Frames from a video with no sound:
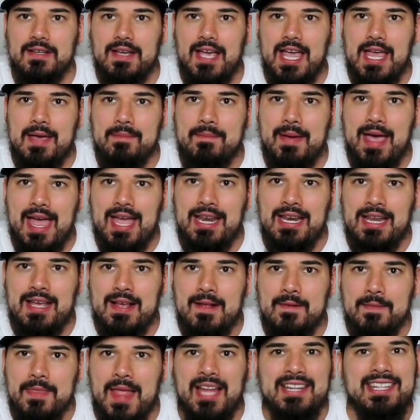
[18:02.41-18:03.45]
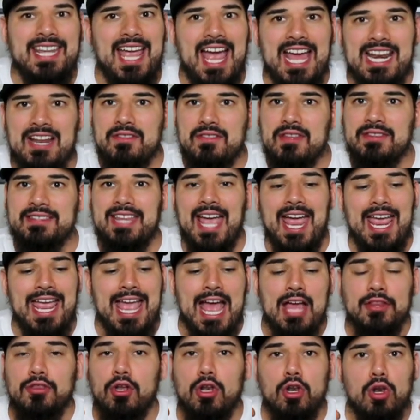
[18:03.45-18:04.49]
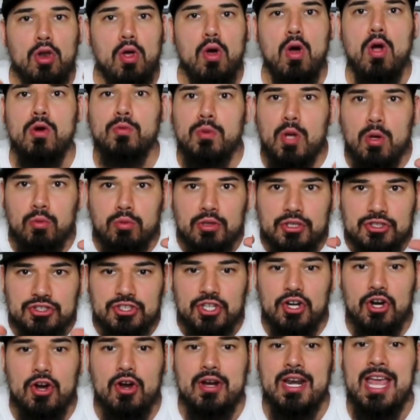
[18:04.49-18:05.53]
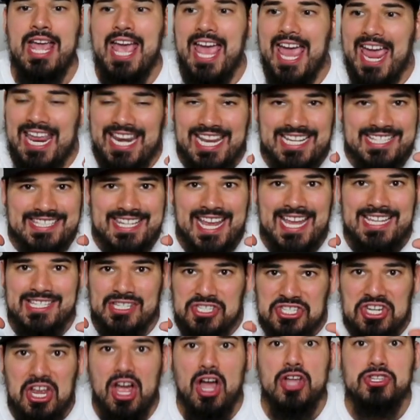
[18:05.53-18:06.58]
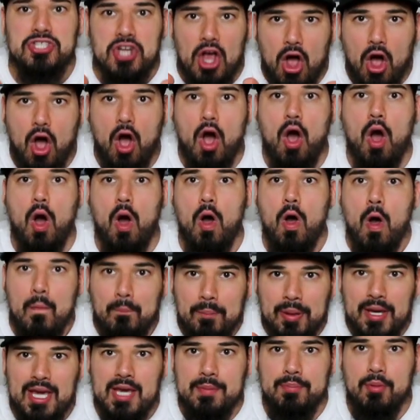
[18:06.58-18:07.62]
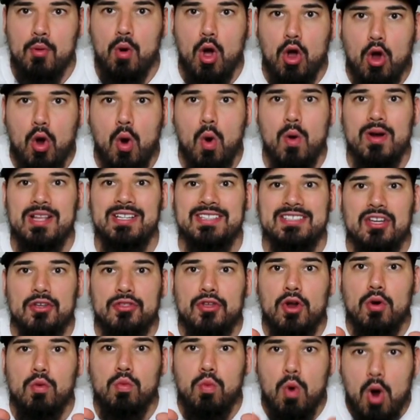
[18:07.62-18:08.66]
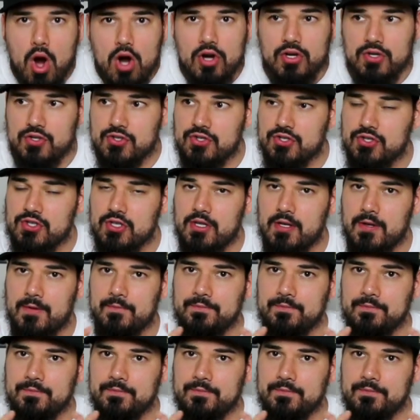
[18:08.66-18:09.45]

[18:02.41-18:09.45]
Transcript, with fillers: Amen? At the the day, the Lord will return, and it says, judge all people according to their works.